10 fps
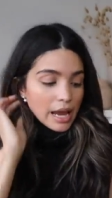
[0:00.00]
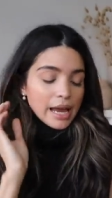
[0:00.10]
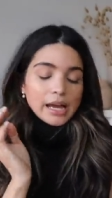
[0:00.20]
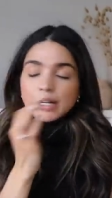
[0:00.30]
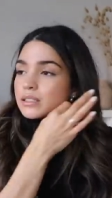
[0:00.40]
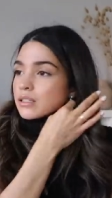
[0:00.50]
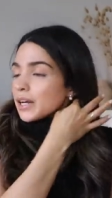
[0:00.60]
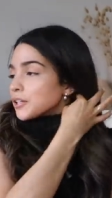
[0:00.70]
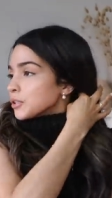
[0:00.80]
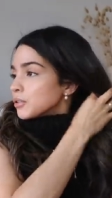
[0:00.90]
and
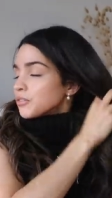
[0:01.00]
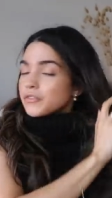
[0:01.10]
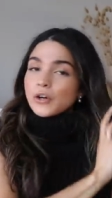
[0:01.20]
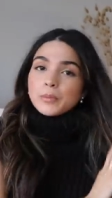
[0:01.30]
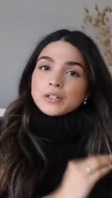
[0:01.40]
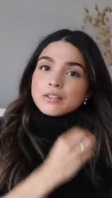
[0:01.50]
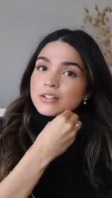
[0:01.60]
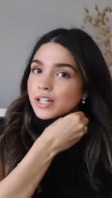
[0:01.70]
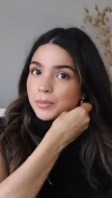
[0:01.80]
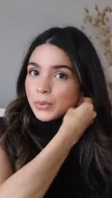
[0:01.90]
I know if you follow me on
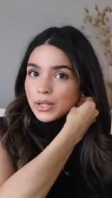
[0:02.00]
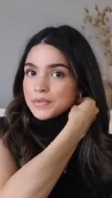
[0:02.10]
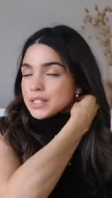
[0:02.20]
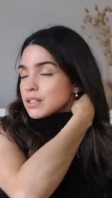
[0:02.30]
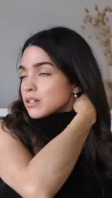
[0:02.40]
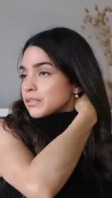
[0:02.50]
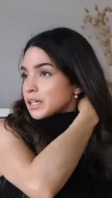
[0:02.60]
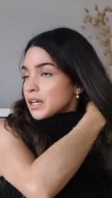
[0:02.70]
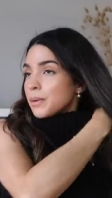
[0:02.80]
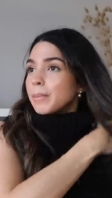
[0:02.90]
Instagram you will have seen these
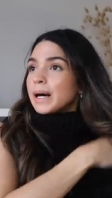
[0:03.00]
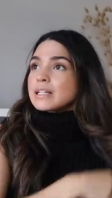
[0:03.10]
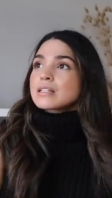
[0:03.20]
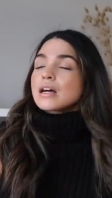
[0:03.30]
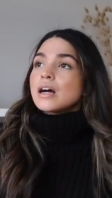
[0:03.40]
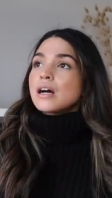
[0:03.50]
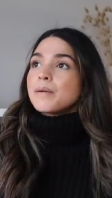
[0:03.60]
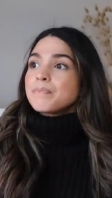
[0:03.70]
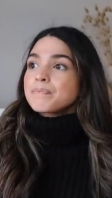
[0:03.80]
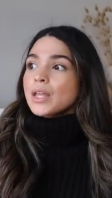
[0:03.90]
already but
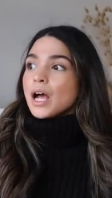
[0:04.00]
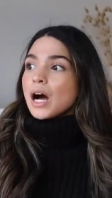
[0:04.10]
um,